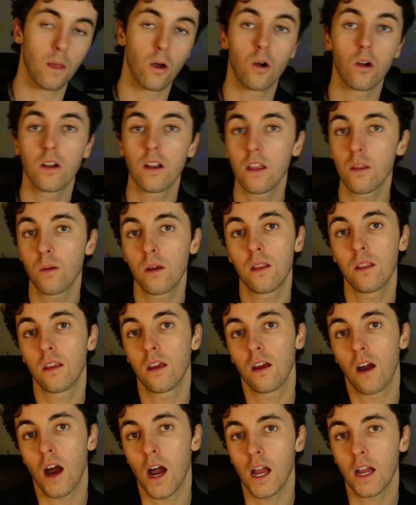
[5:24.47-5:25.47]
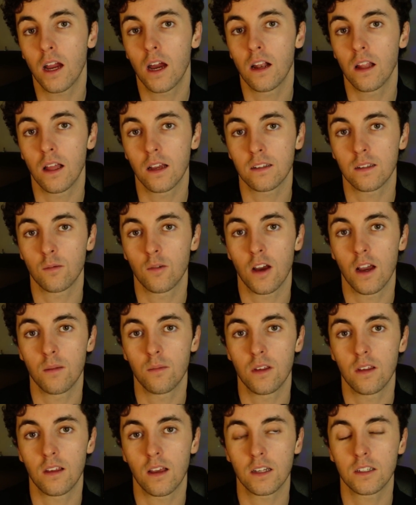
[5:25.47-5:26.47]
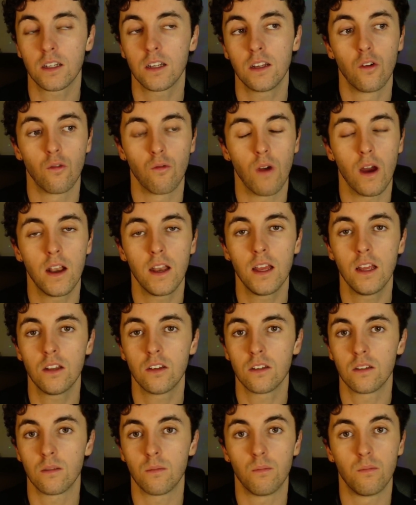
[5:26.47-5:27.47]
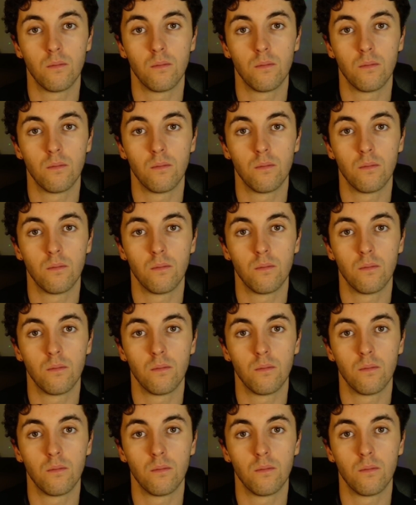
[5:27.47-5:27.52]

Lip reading: Or another one that I kind of like sometimes is actually running just,